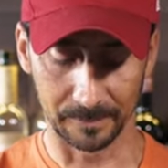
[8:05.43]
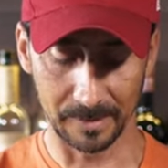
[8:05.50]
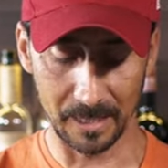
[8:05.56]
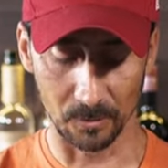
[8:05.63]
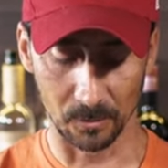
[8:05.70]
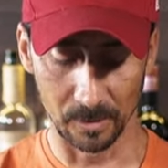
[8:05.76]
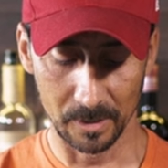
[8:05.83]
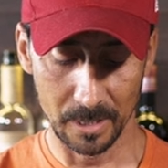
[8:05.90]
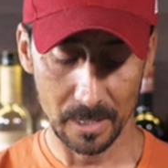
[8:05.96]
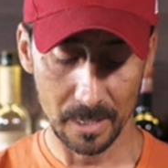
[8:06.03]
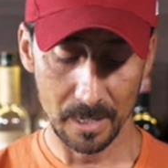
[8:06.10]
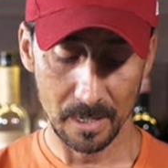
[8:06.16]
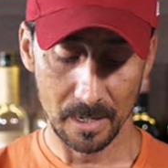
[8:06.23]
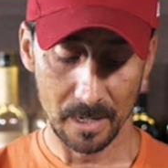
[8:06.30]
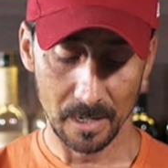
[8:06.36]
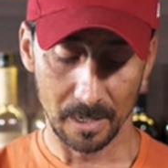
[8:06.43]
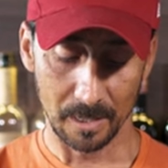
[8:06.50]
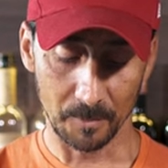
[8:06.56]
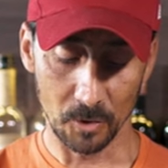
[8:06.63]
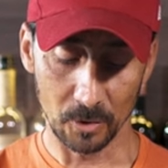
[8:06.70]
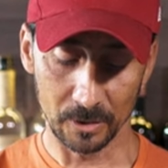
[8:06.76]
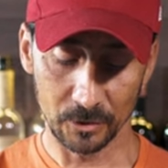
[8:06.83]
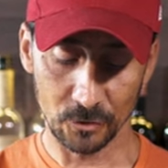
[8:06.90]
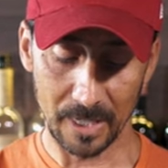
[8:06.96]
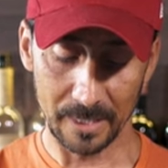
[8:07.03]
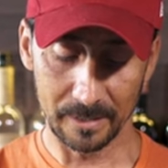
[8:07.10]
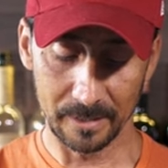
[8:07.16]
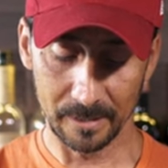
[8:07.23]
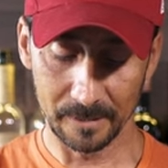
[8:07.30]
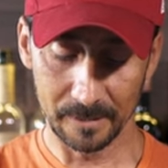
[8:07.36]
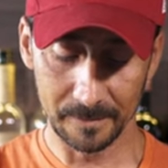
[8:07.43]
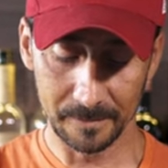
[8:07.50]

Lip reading: Now, I'm gonna try the